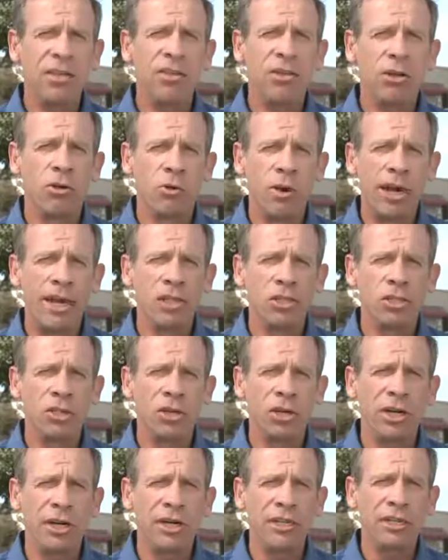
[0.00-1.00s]
the grand
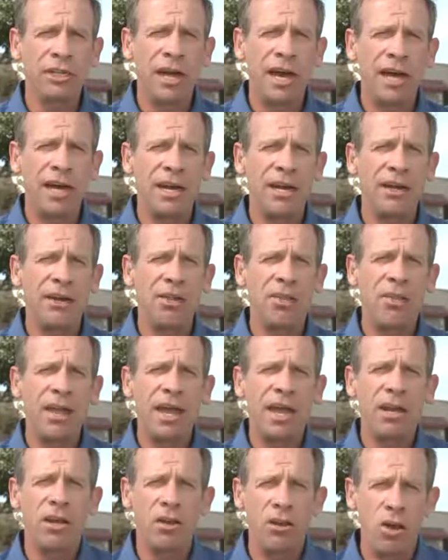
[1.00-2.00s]
jury decided
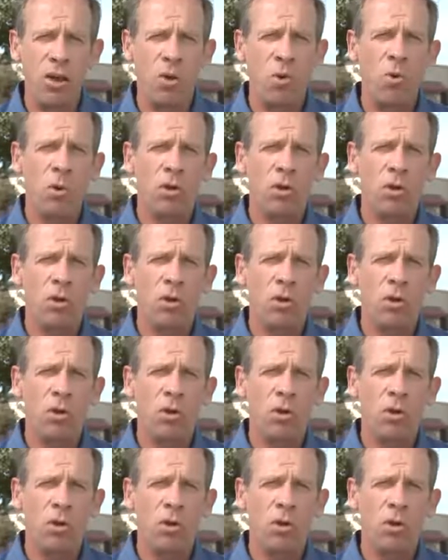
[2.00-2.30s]
that no